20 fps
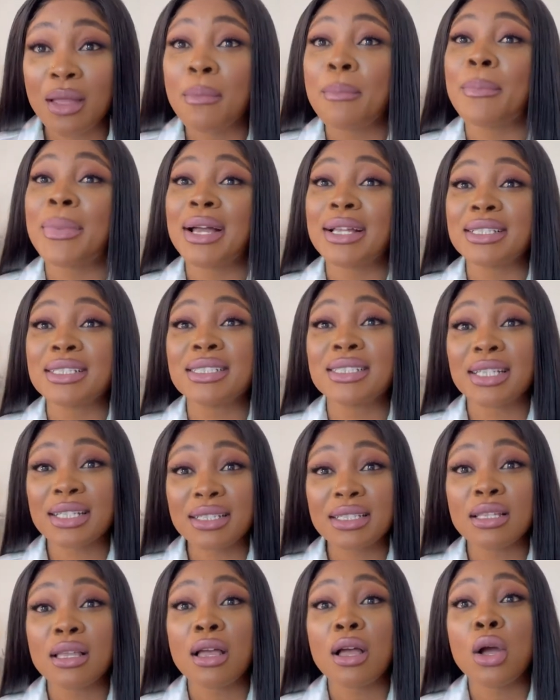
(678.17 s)
But
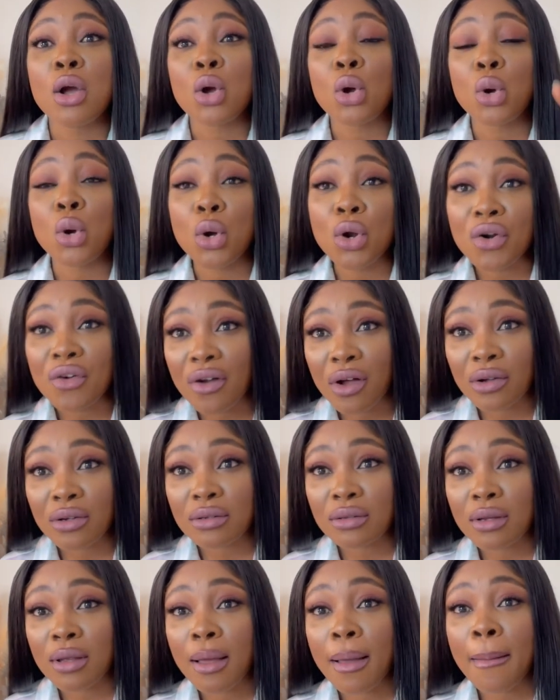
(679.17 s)
just go around,
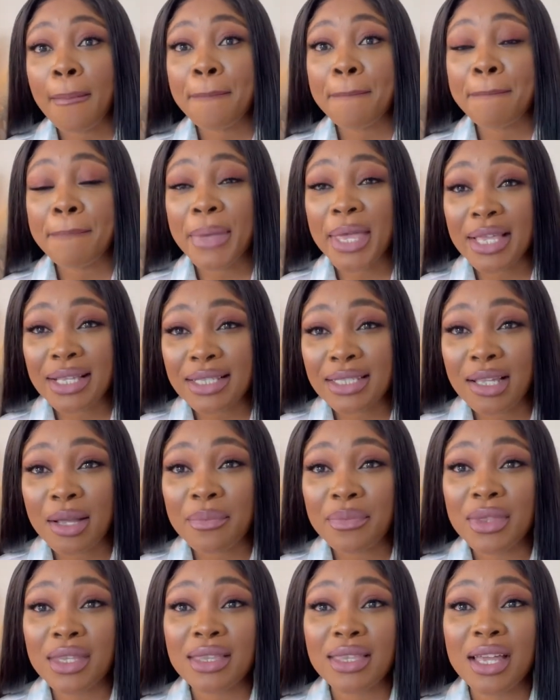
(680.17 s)
pick
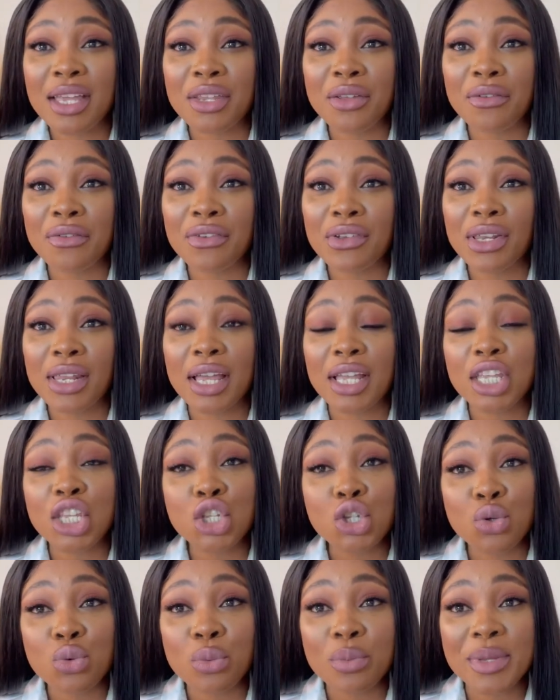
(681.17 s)
something that you feel like
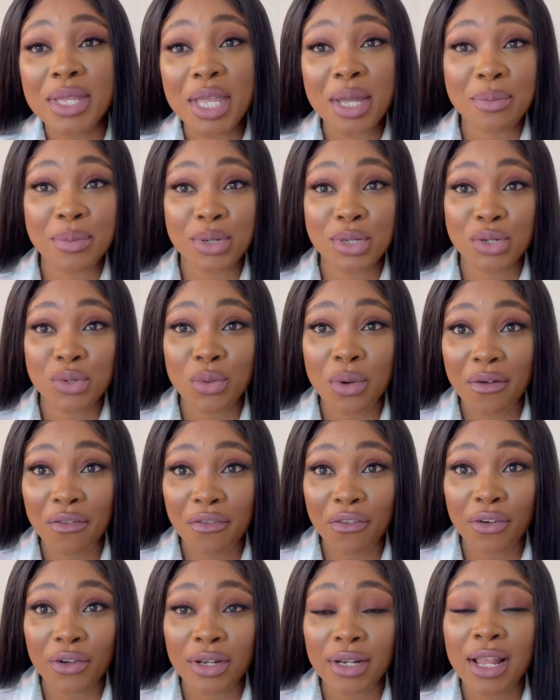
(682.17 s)
you'll be able to
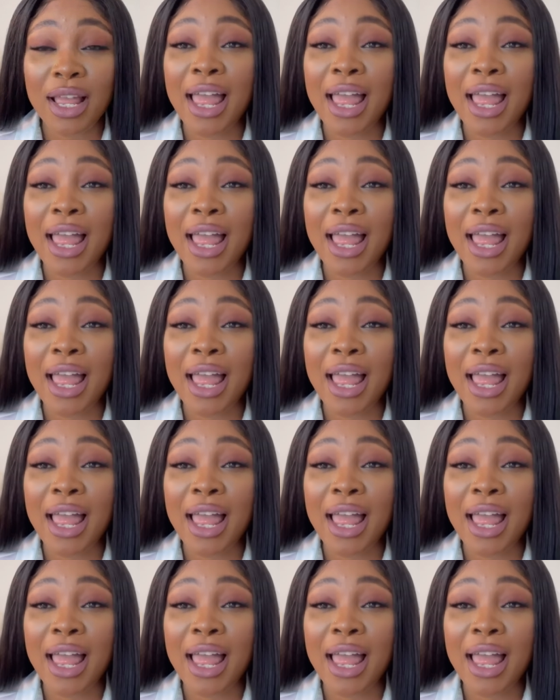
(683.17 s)
afford,